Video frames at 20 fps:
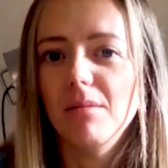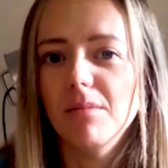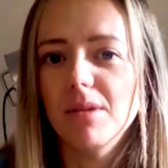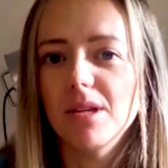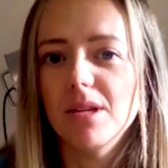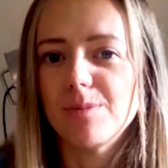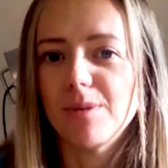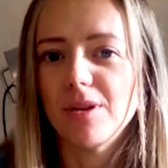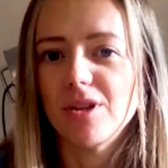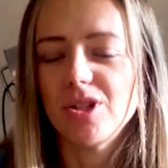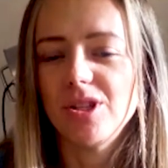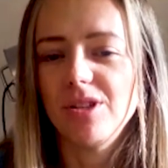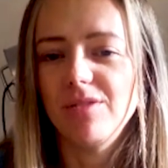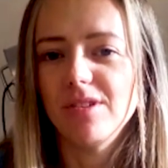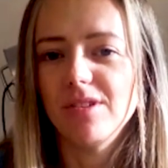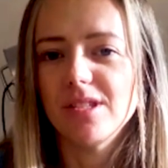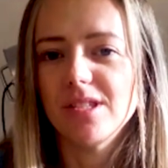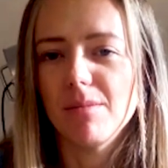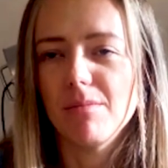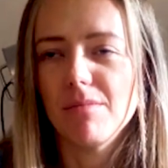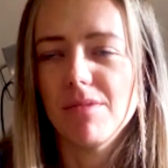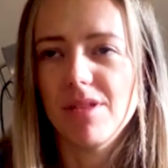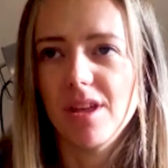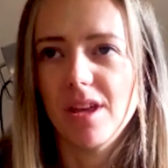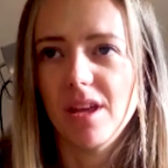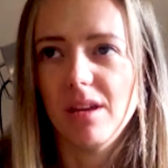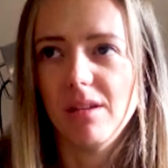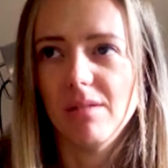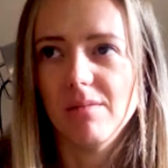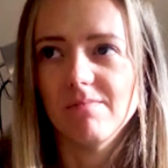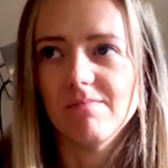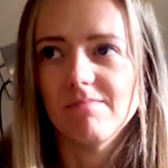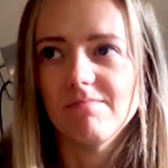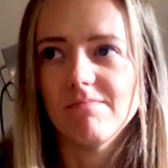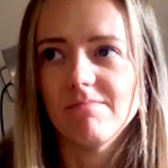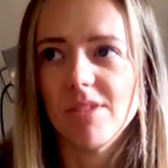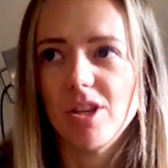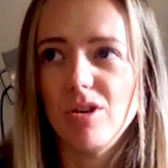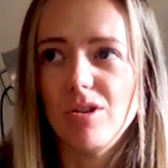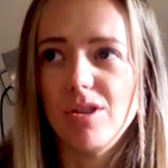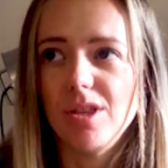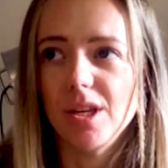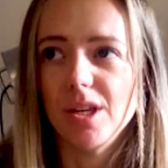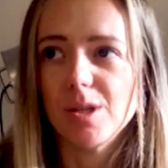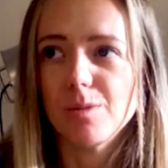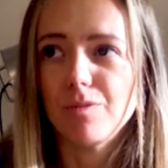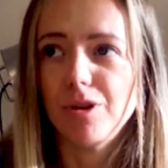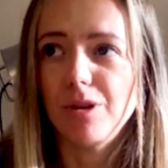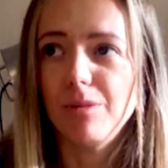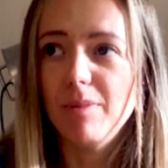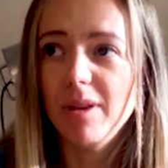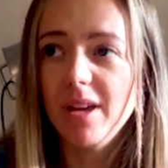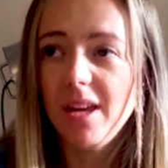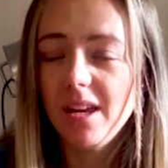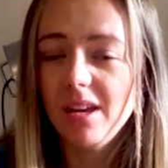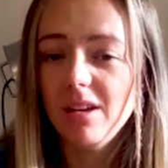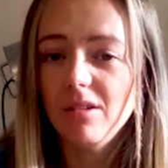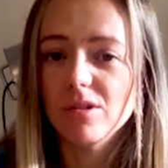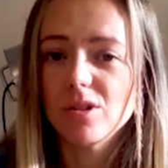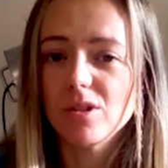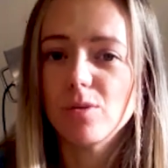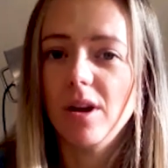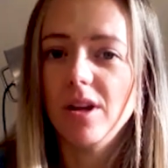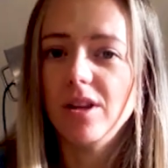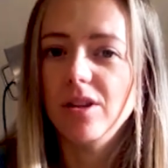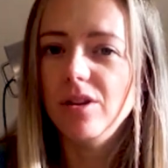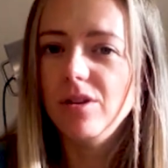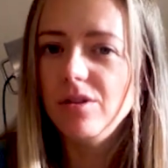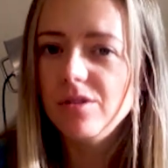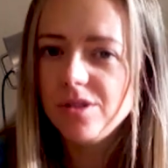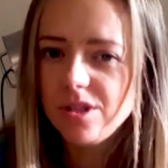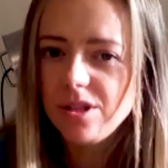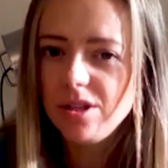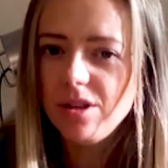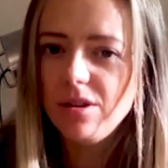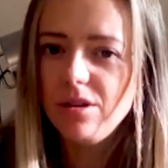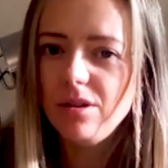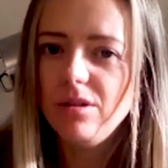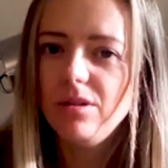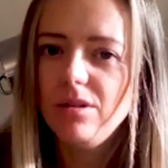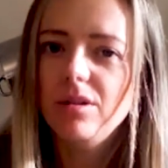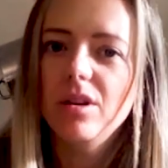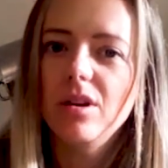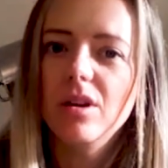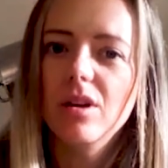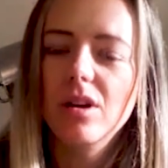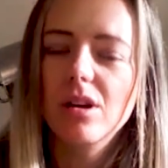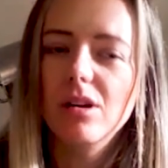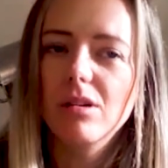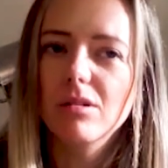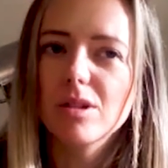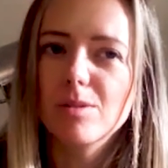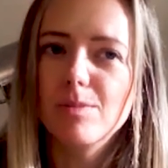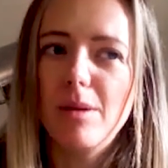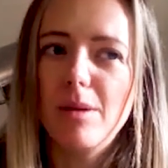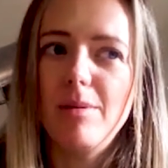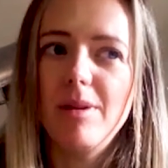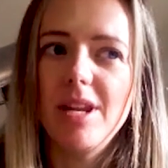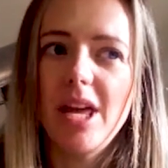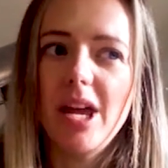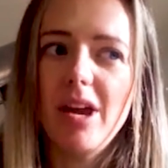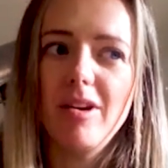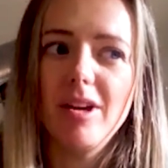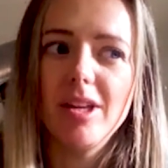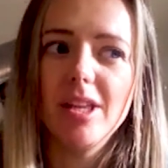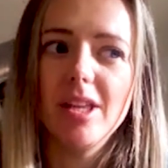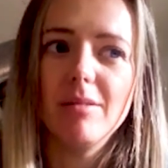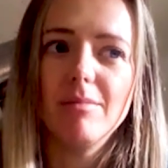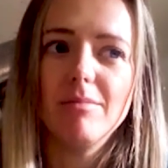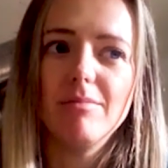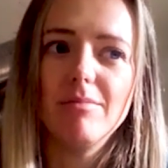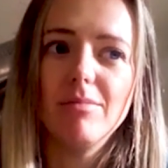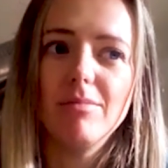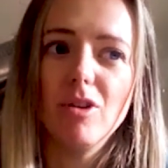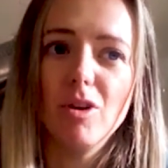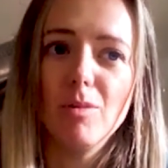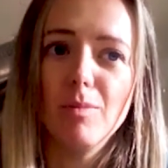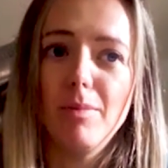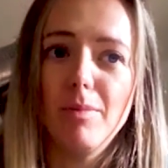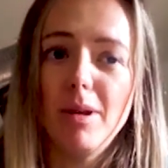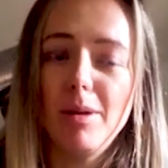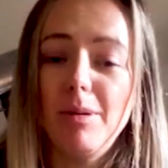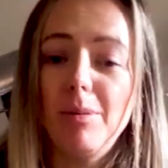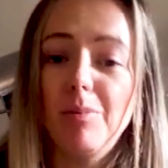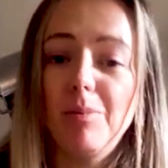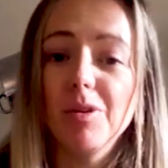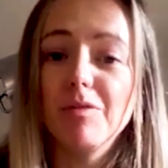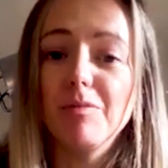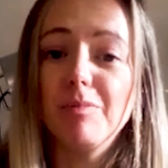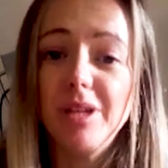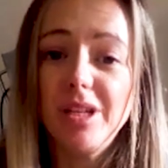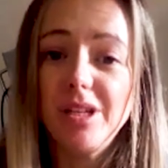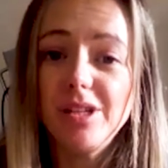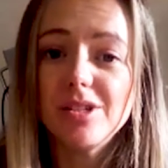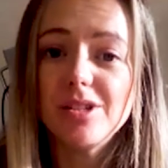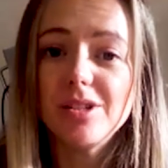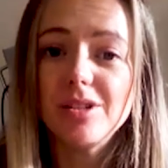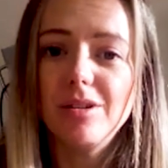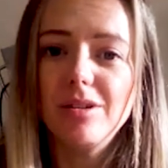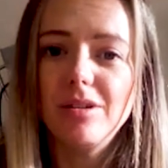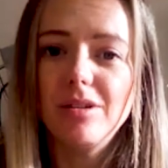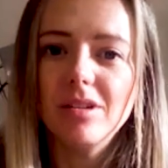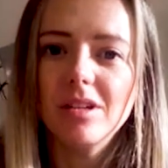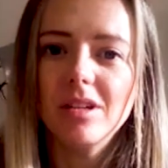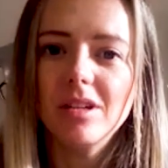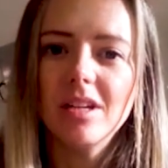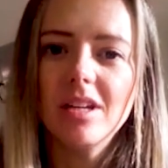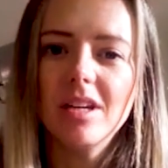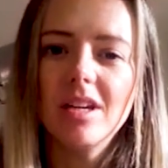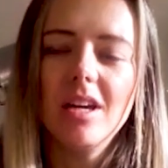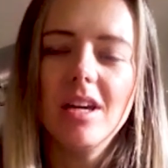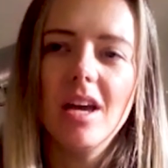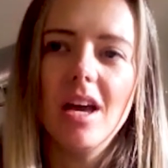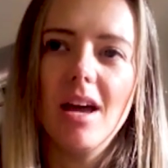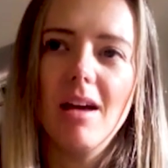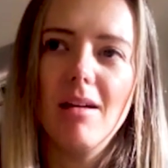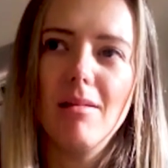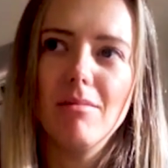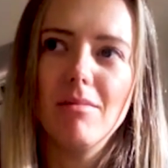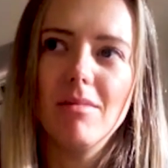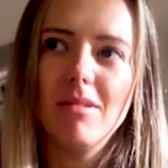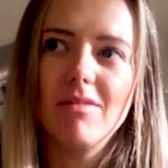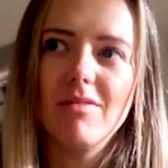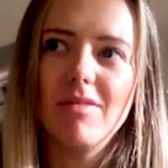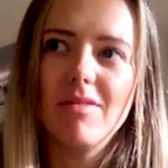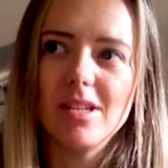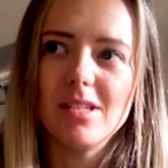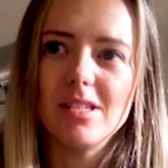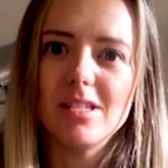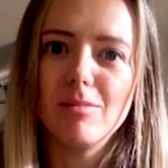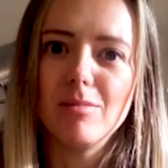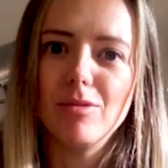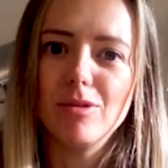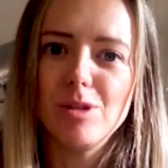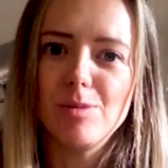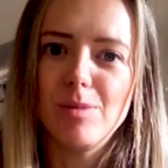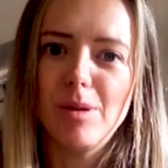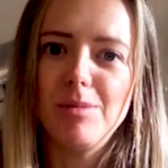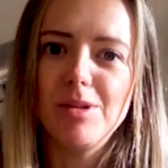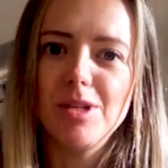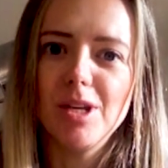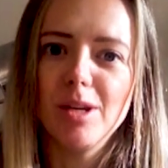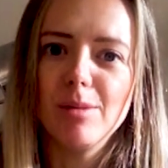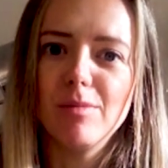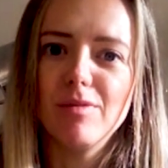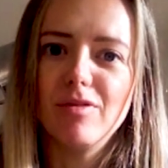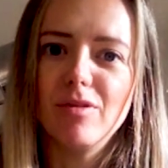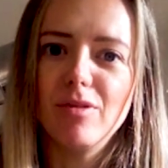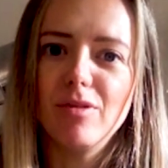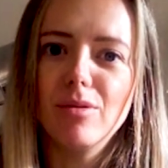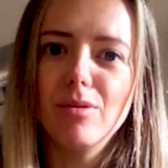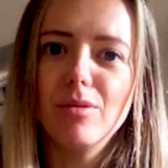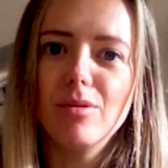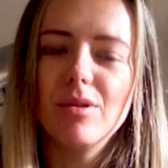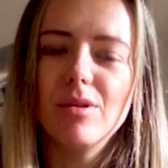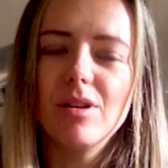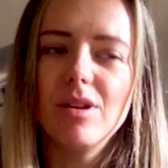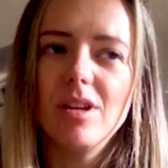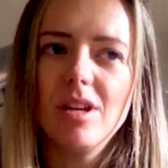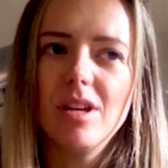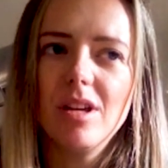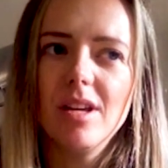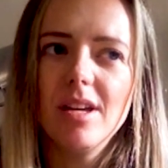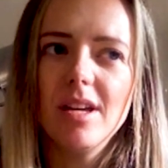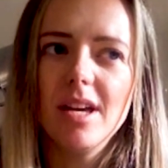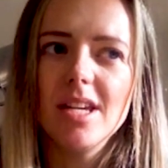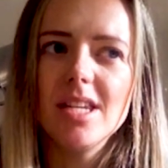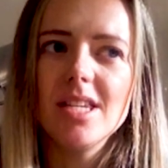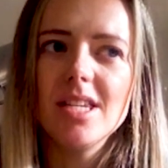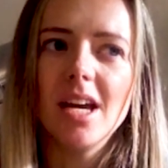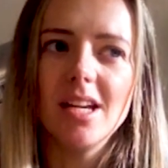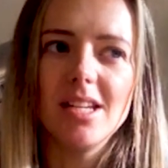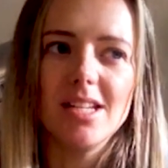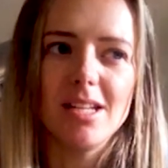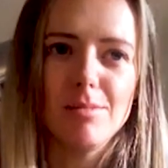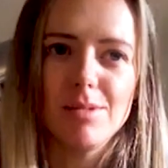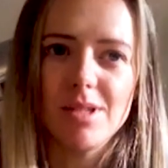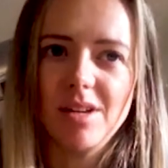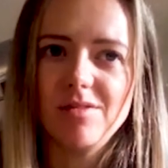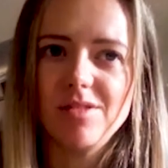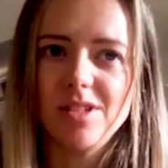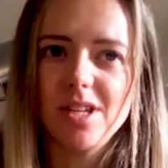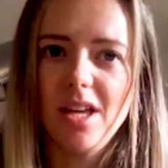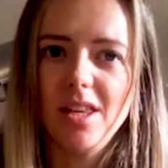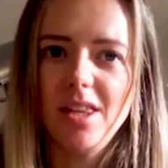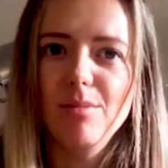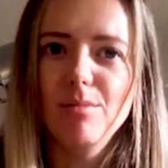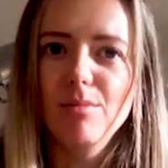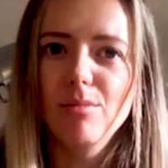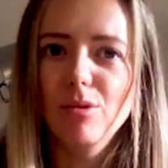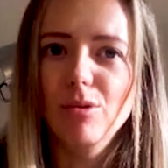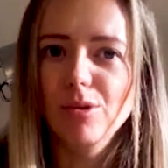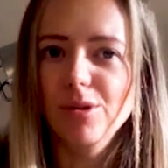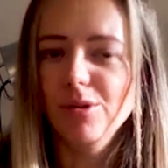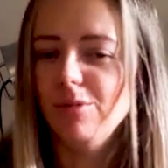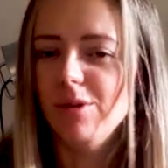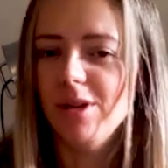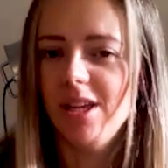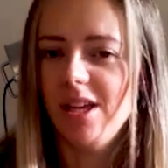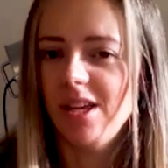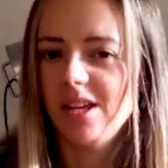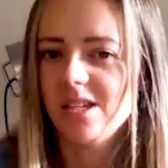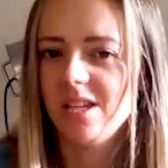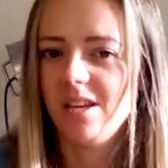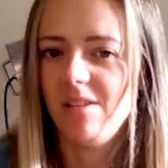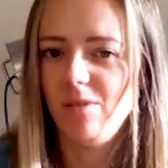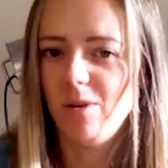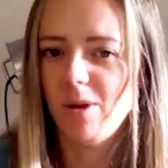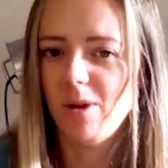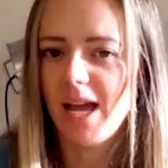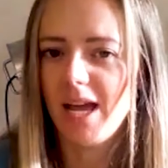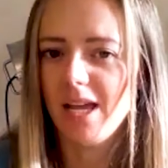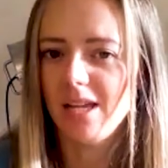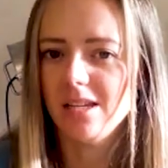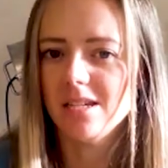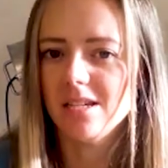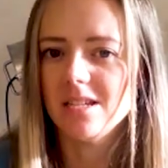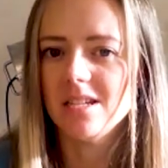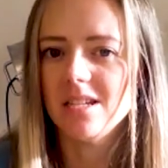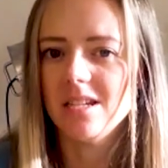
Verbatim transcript: especially if it's something that you think is pretty big or is quite new to you, or is maybe an area that not many people have been to um, find someone who's maybe done it before, and nine times out of ten, they're more than willing to give you a hand